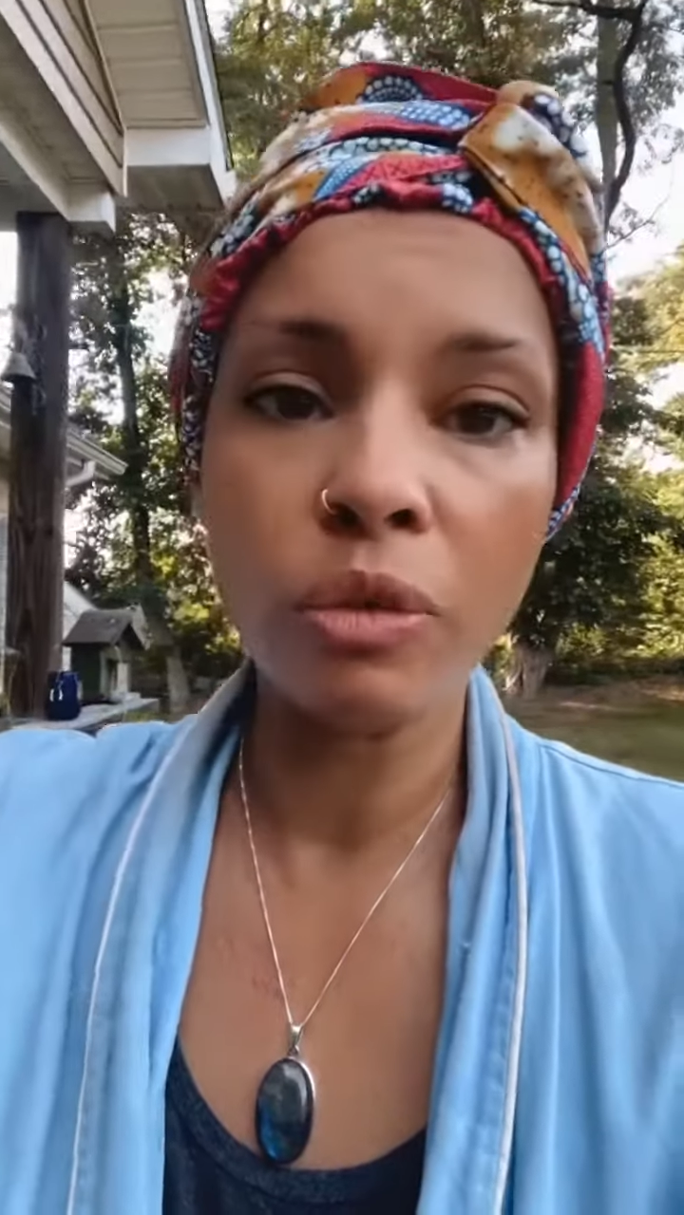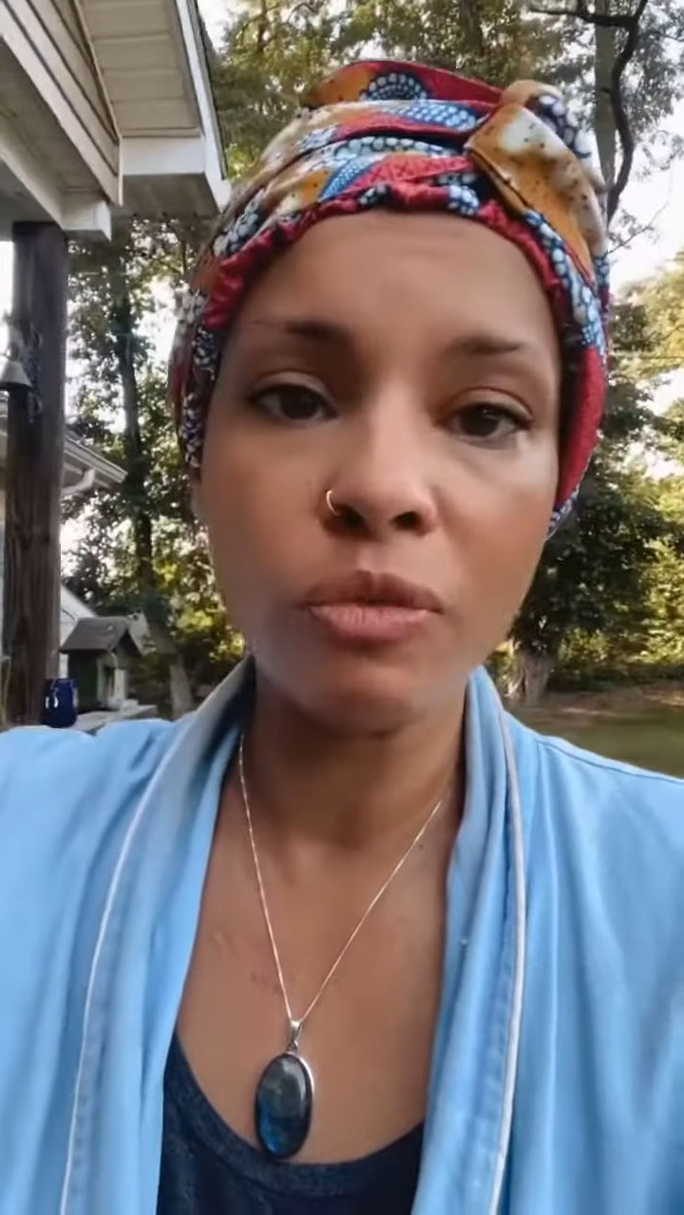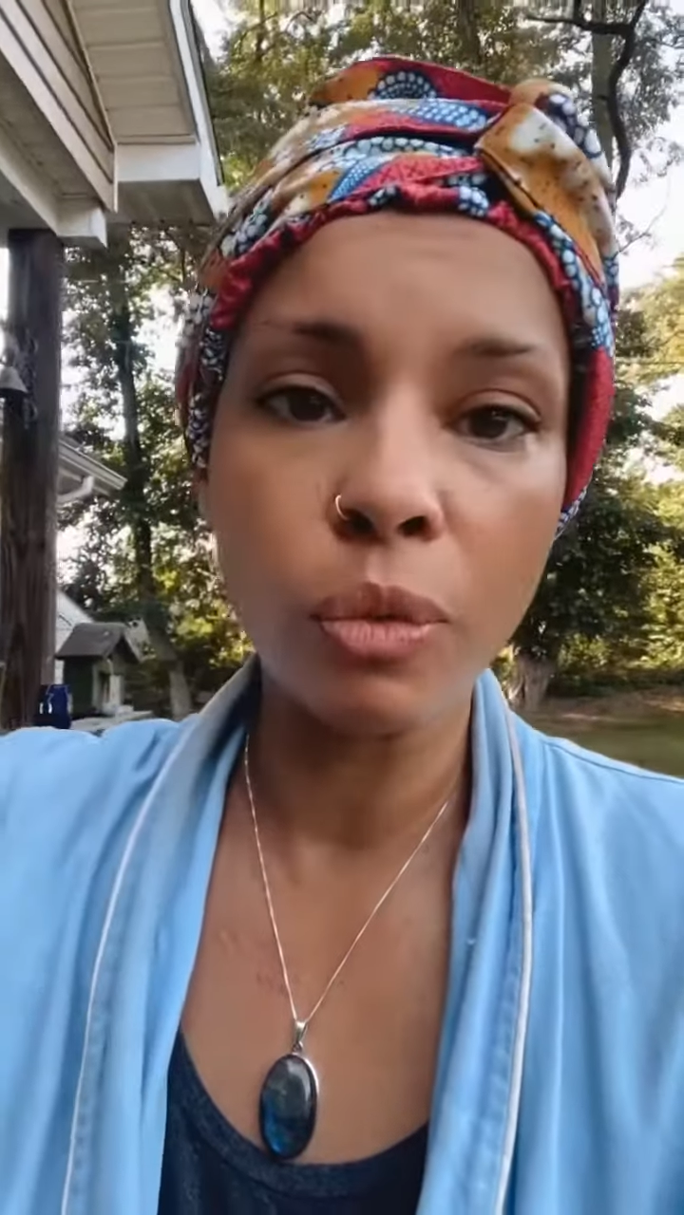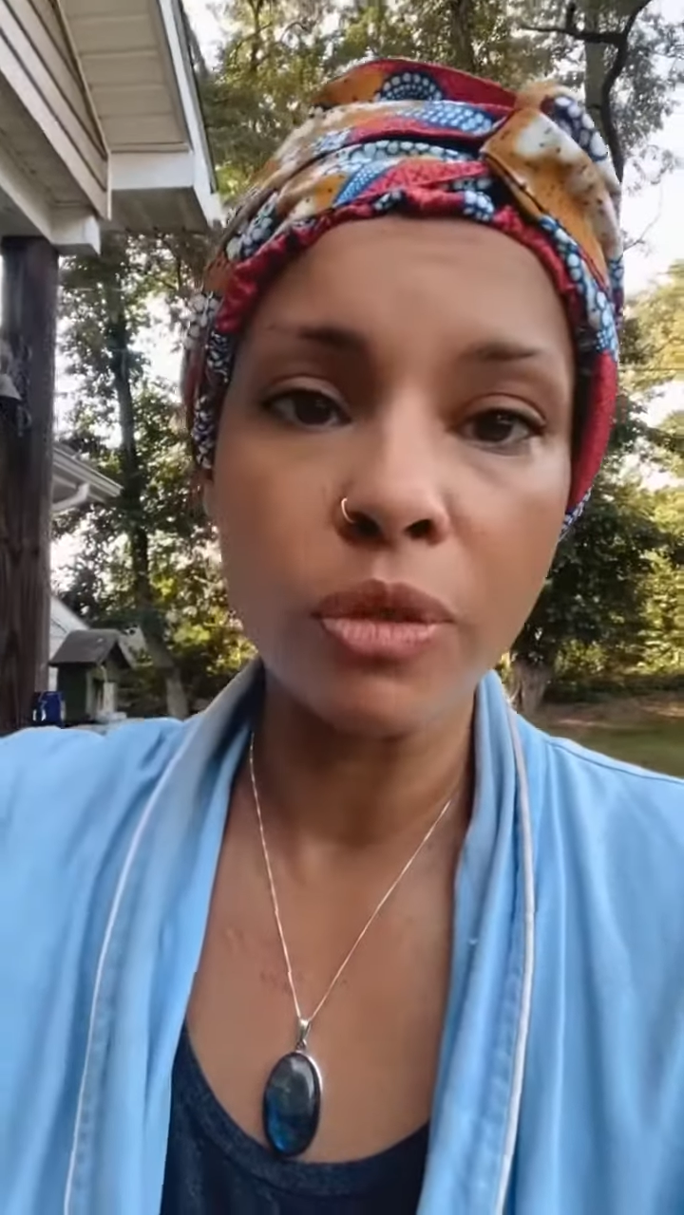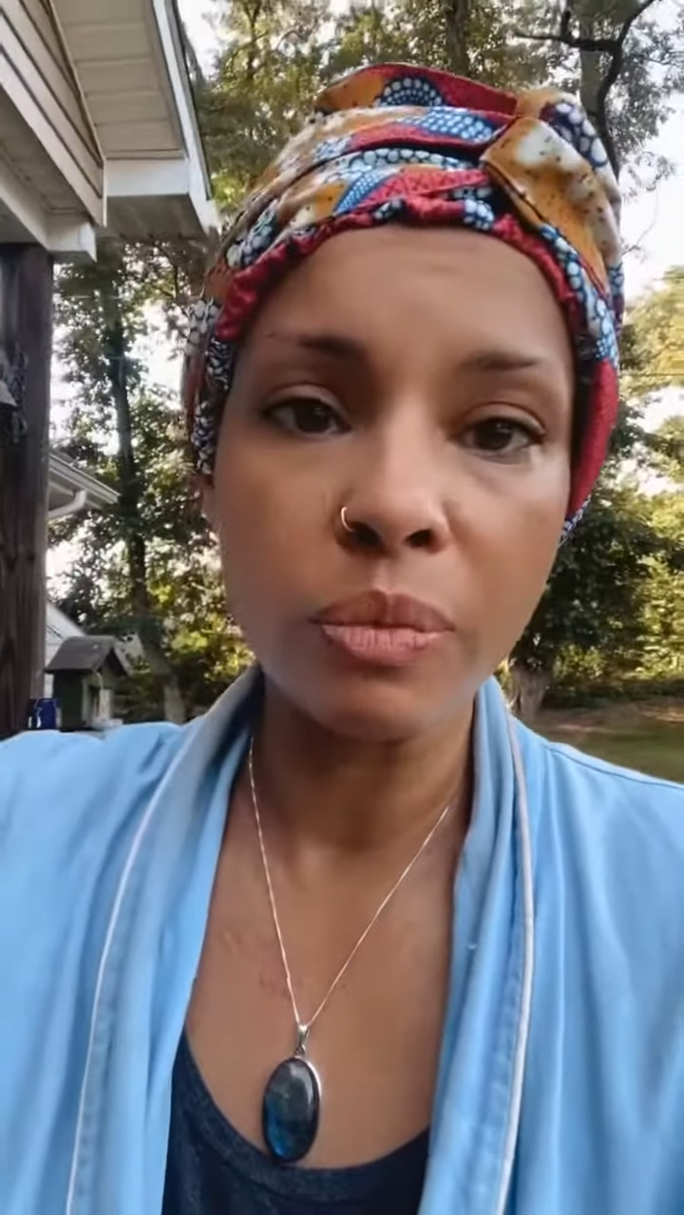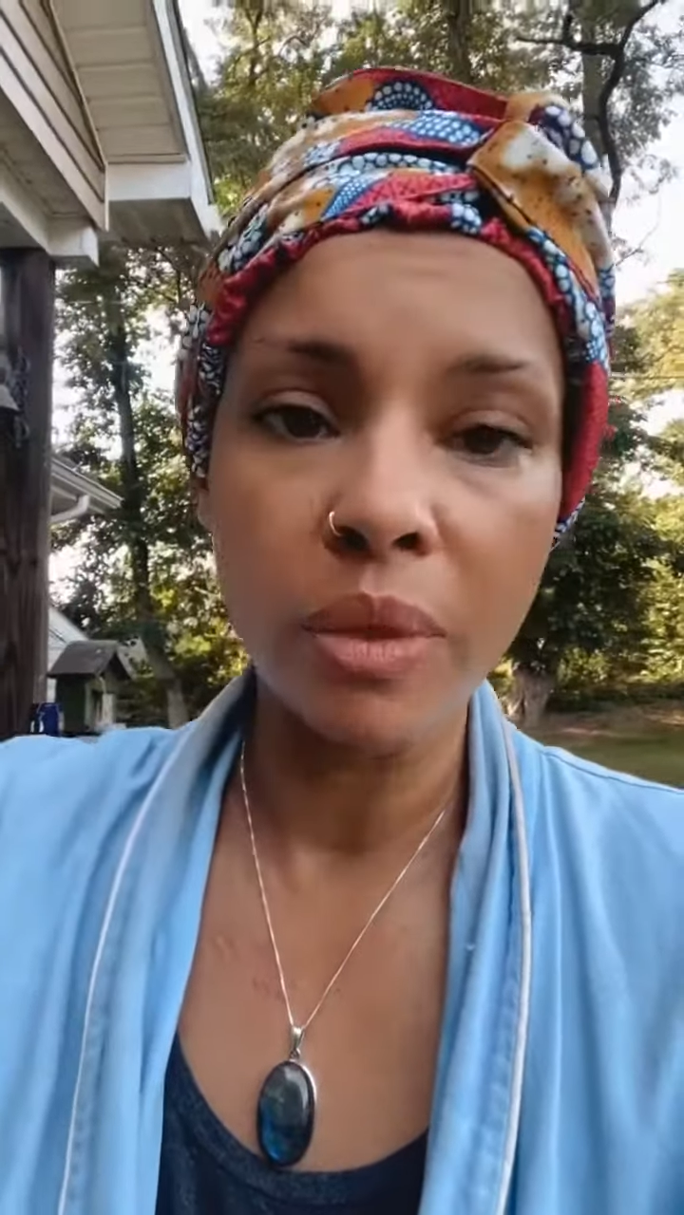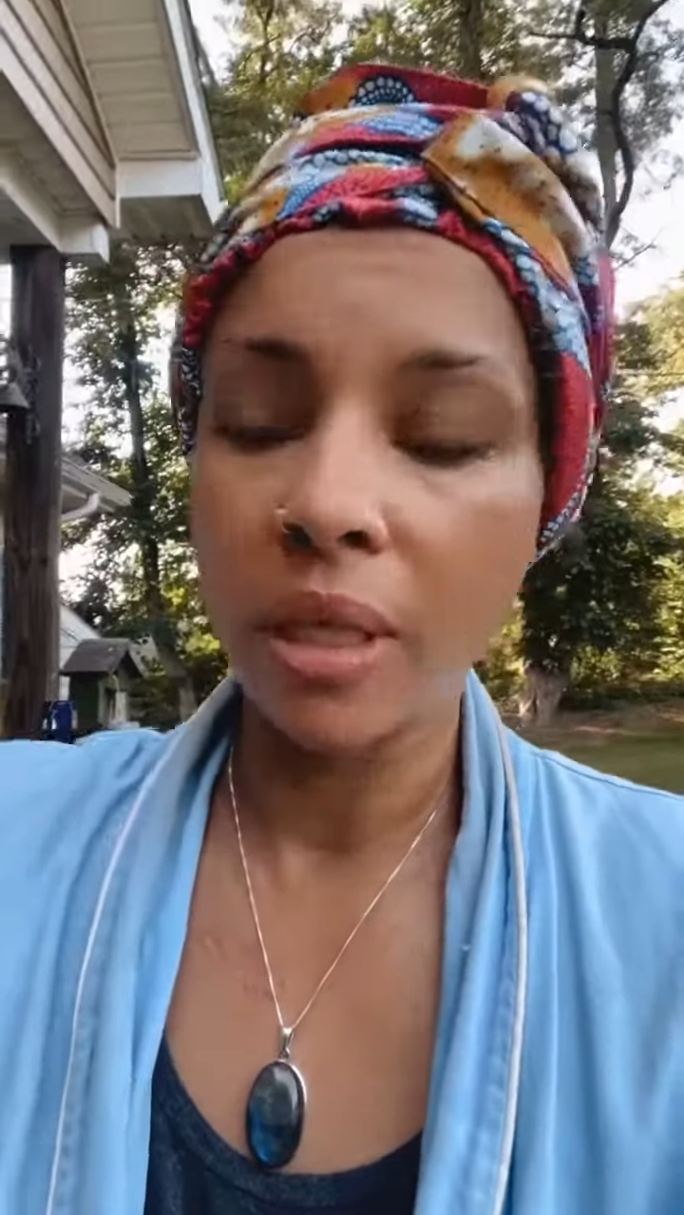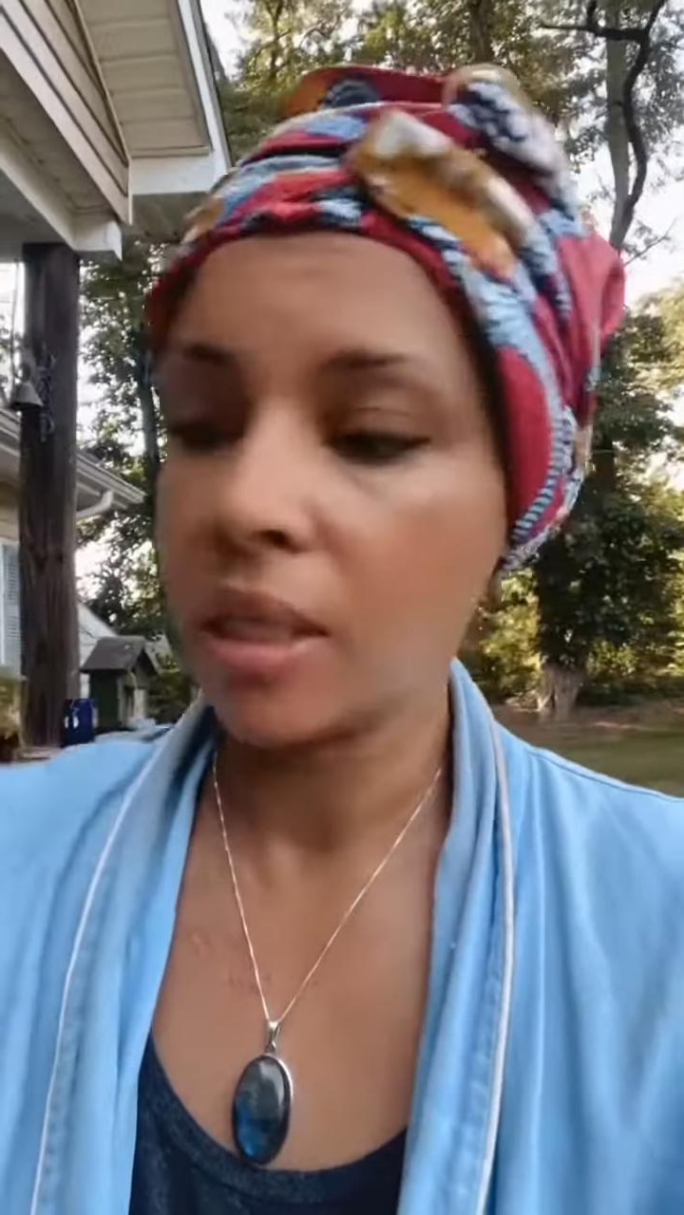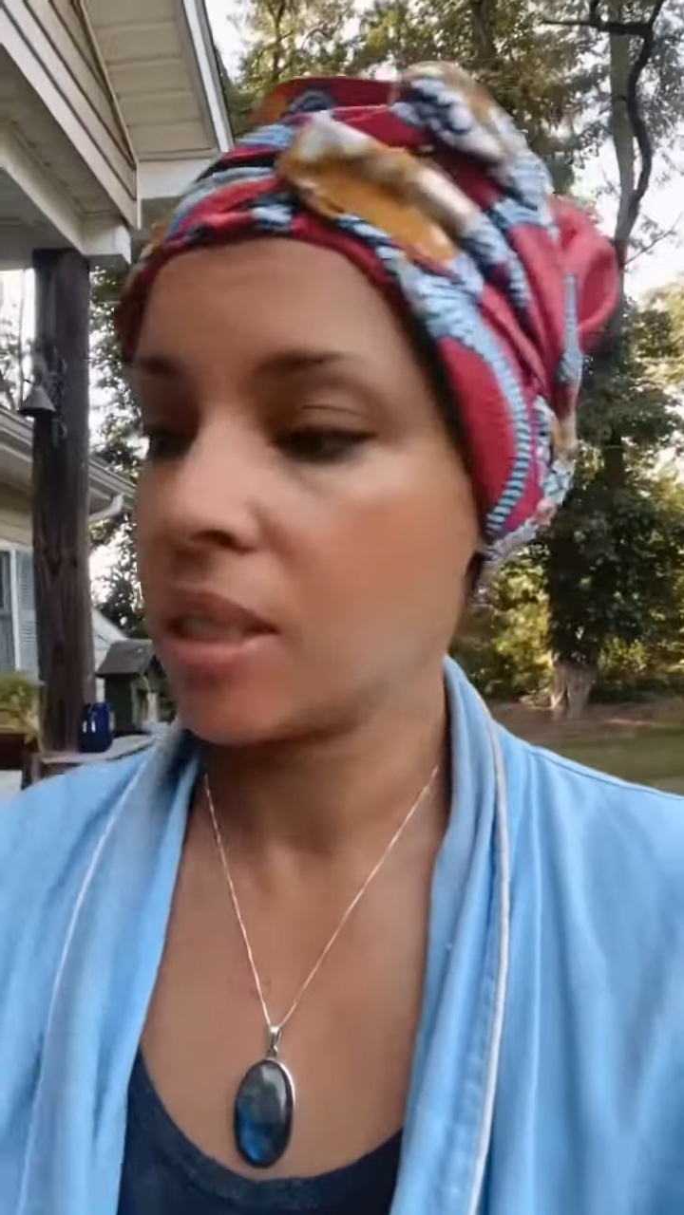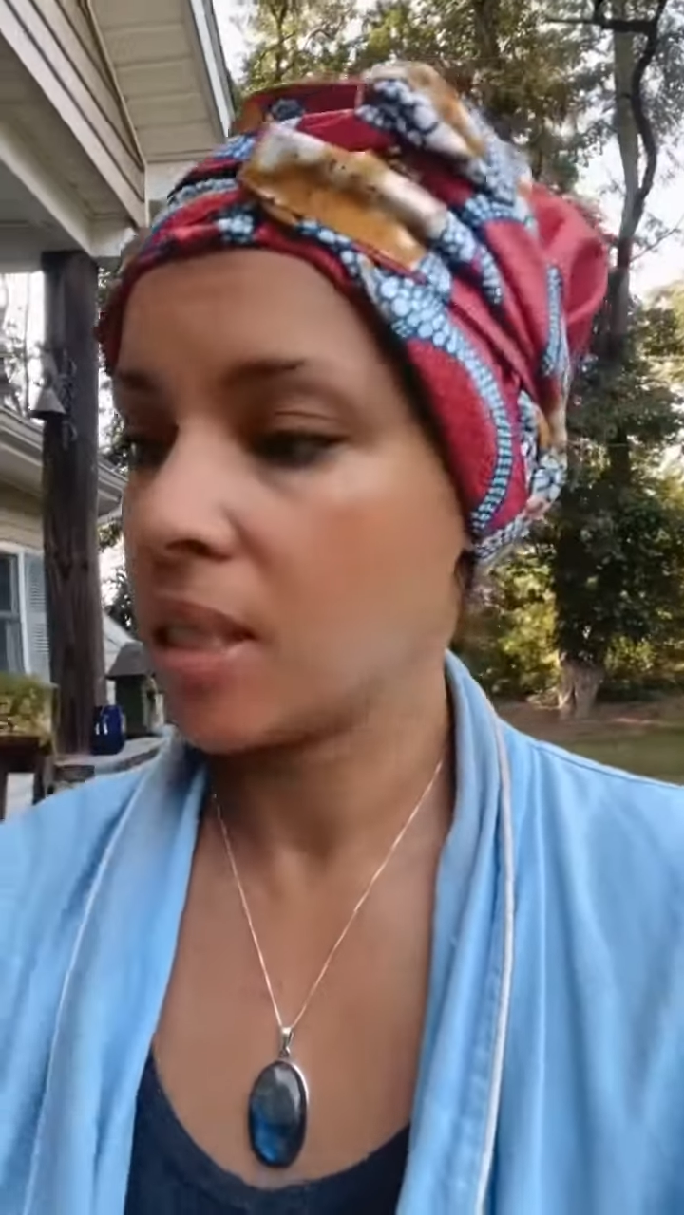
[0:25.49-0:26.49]

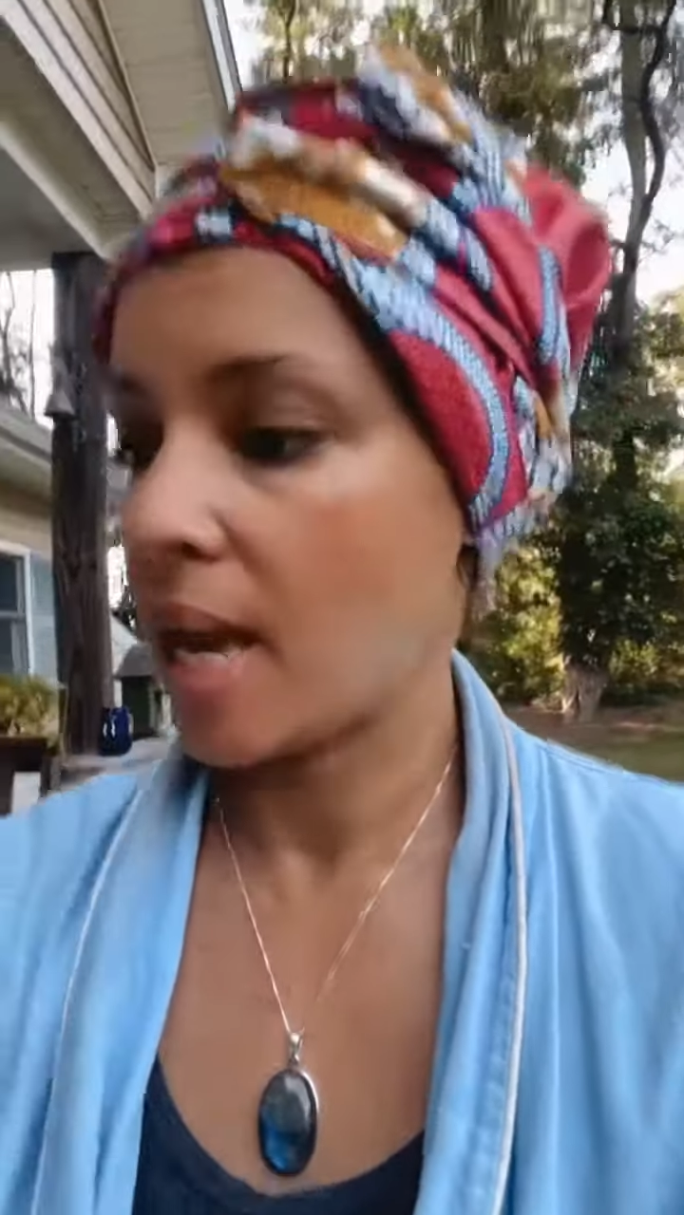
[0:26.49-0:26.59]
enforcement